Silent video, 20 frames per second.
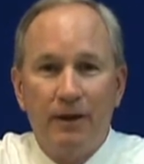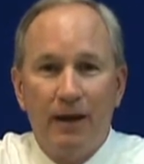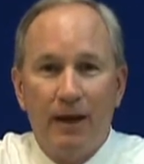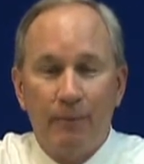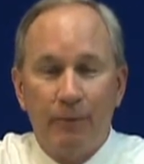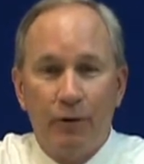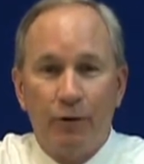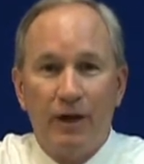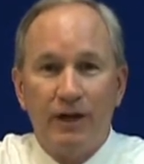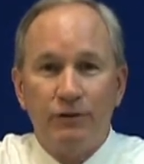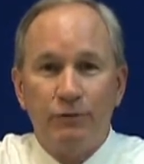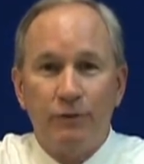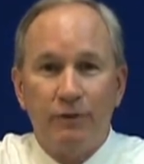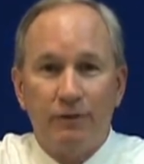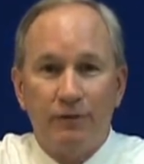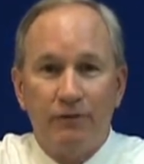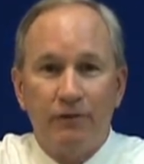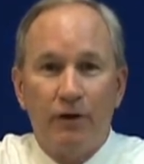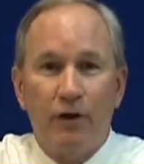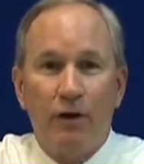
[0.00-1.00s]
I'm a graduate
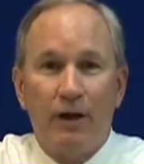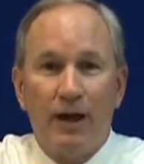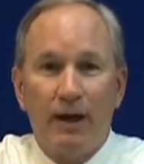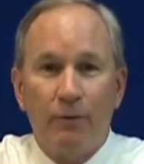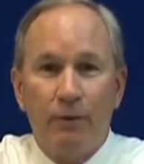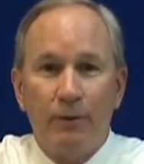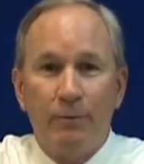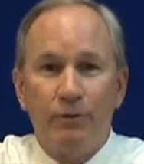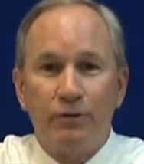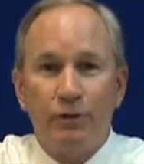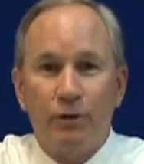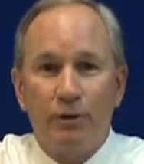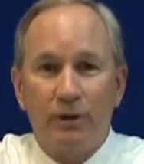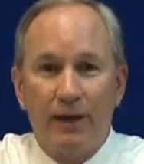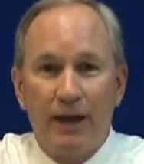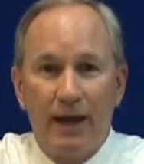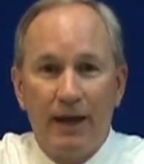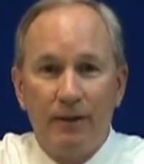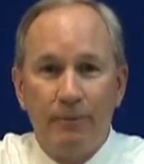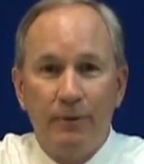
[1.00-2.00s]
of the Florida Highway Patrol
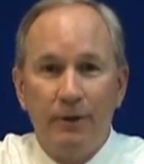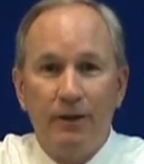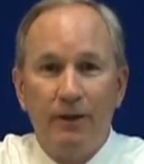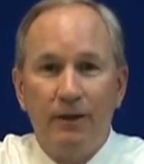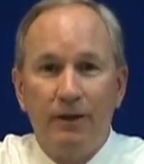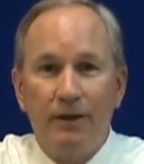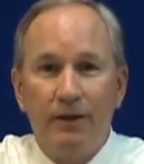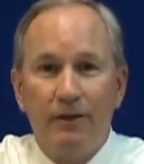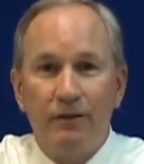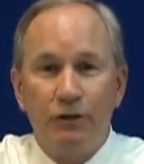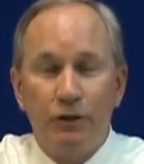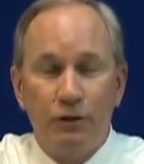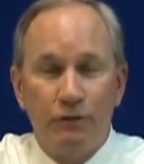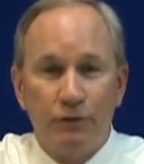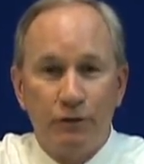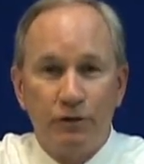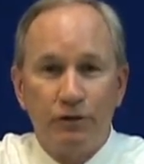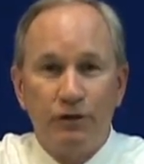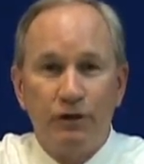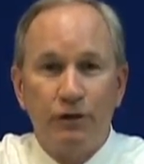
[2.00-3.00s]
Academy,
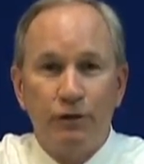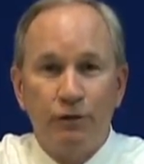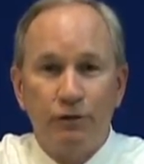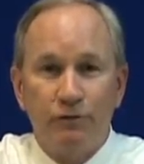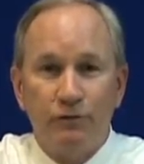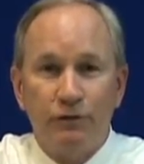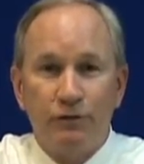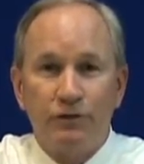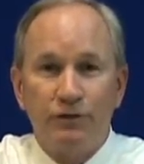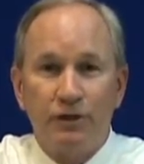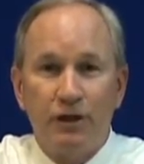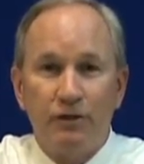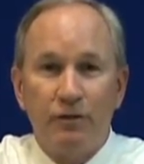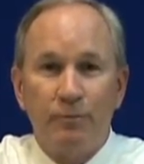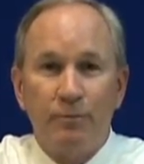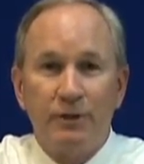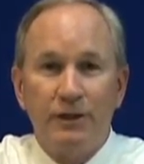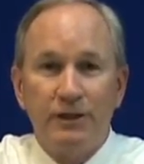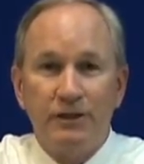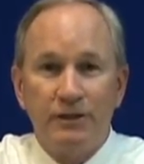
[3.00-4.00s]
University of Louisville
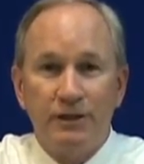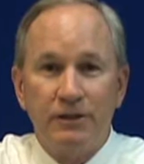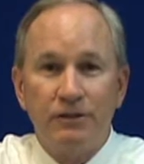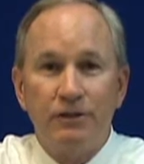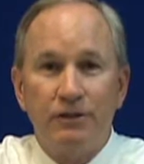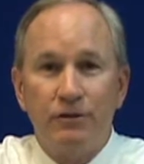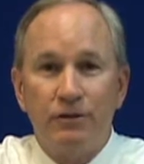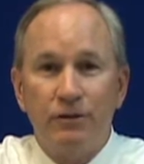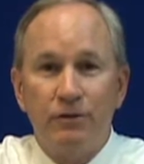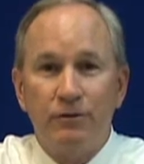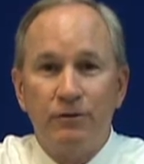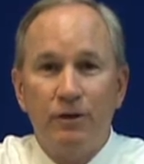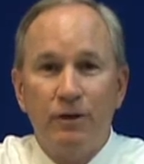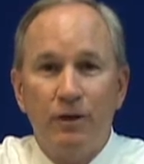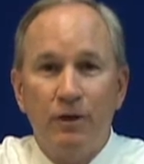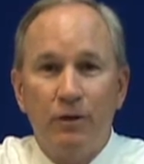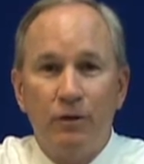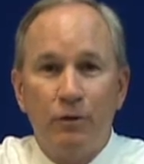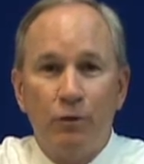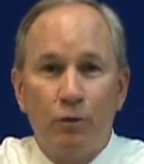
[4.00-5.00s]
Southern Police Institute,
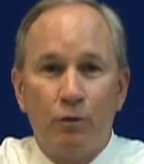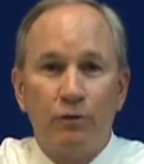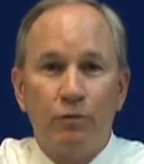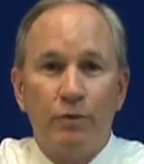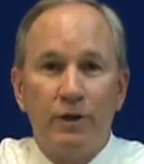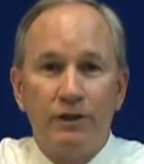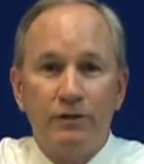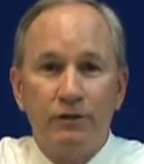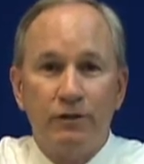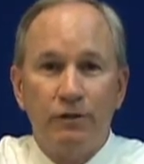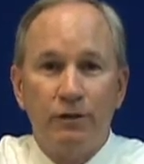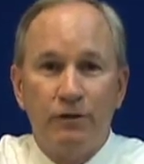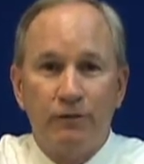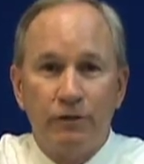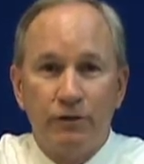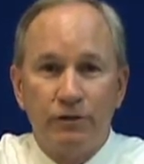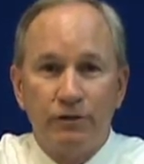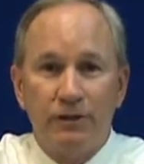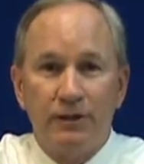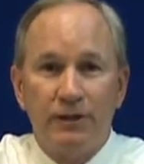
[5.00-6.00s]
Northwestern
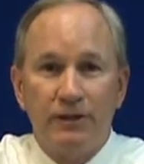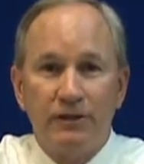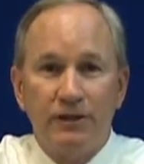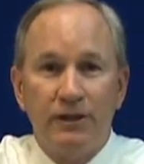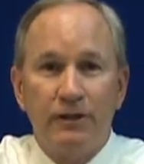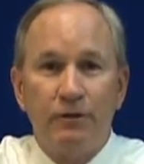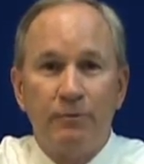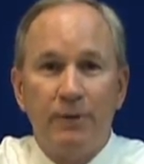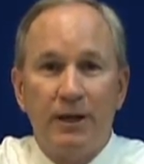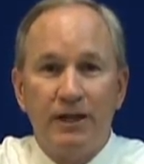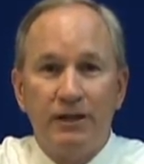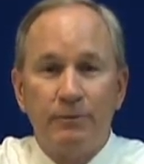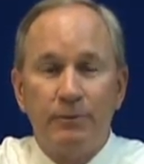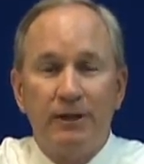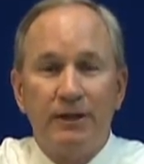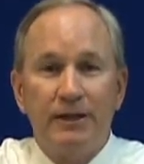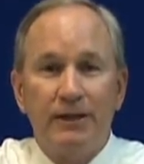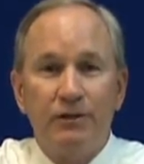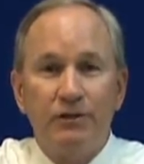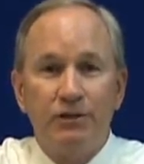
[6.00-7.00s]
University Senior
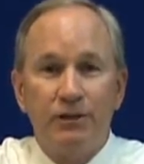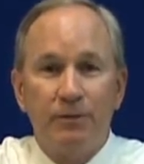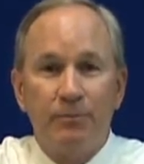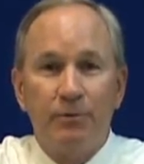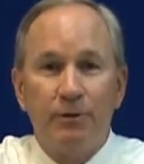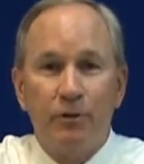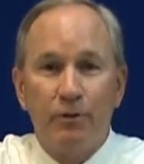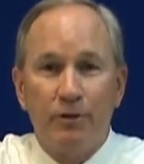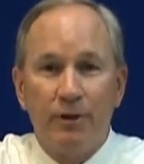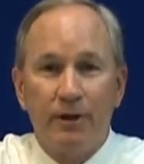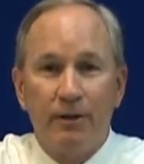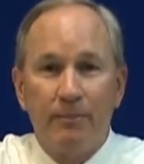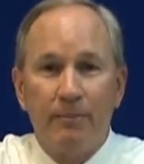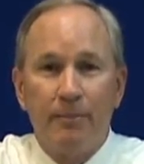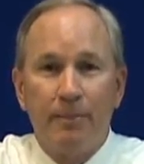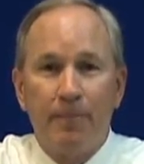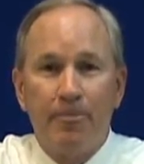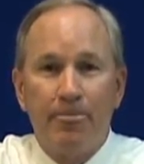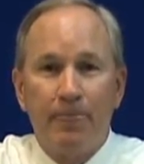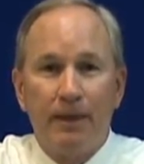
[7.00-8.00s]
Management Leadership Program,
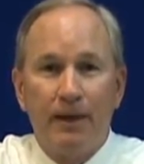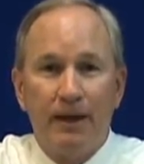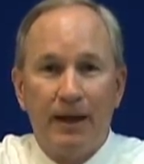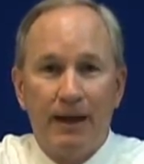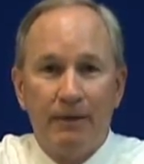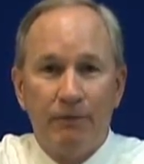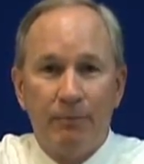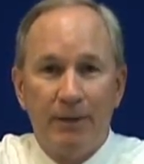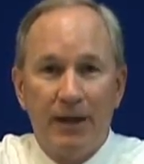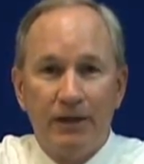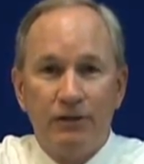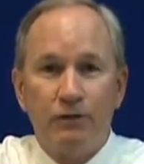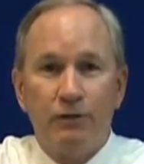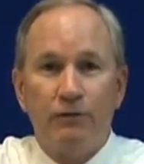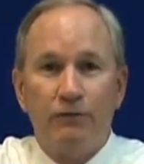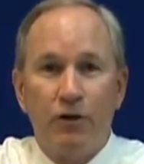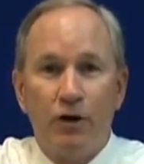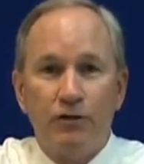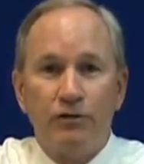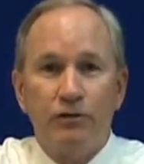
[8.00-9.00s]
and I have a Bachelor
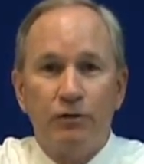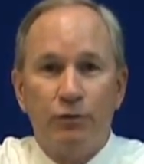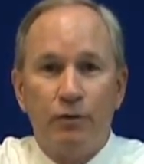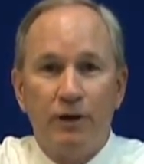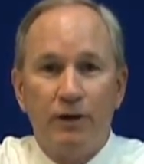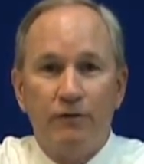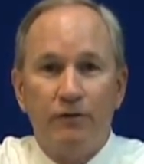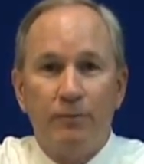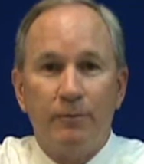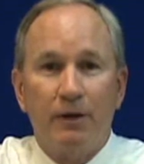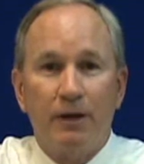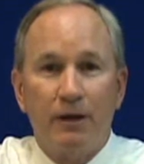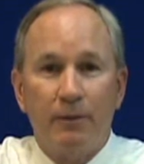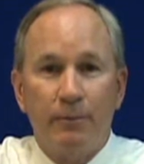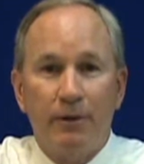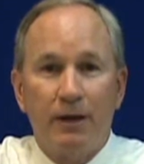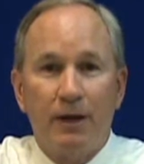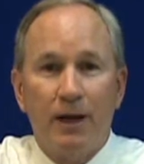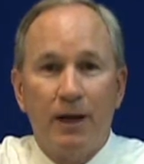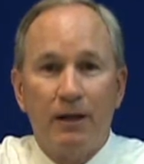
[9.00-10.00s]
of Arts degree from
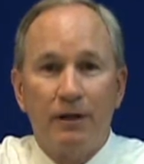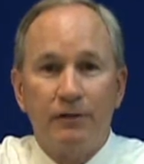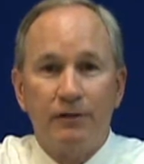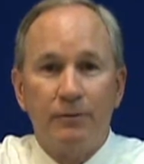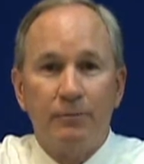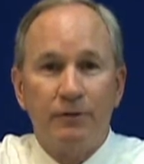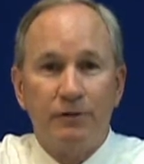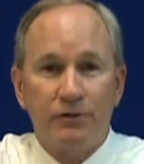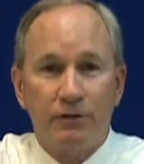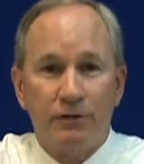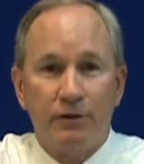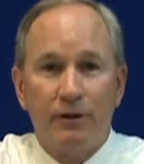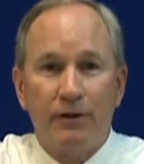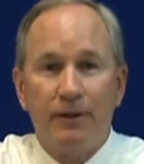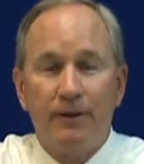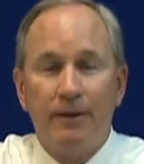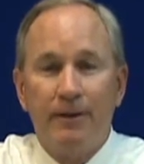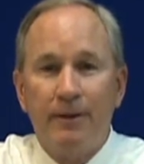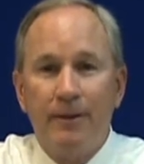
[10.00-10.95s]
Columbia College of Missouri.